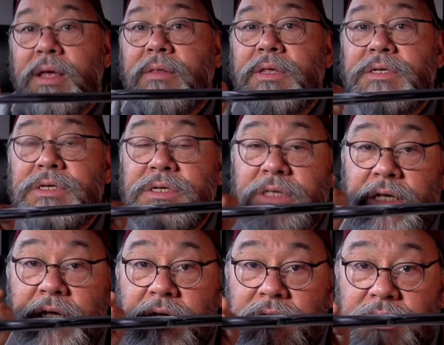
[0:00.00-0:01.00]
This is the
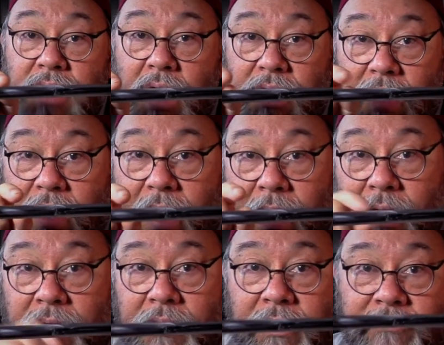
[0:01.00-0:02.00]
stocking
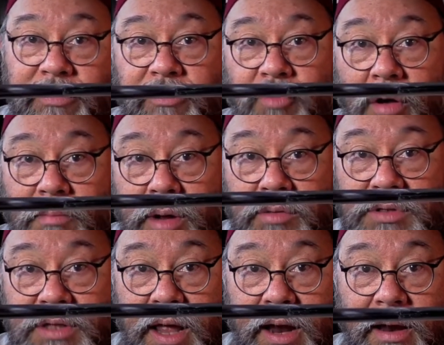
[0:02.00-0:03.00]
end of the trombone
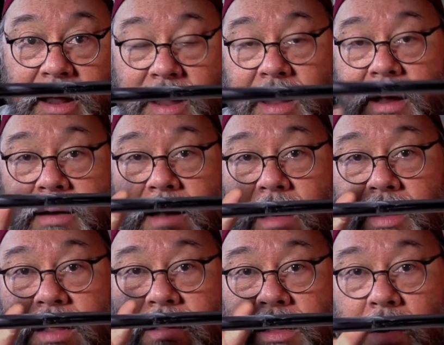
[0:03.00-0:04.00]
slide. Now,
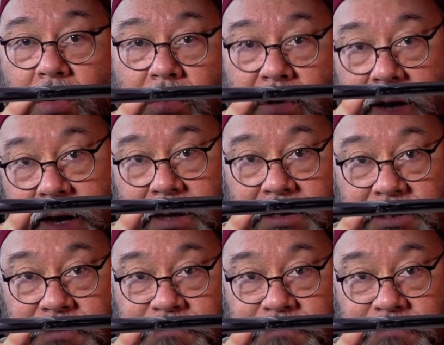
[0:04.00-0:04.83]
in the old days,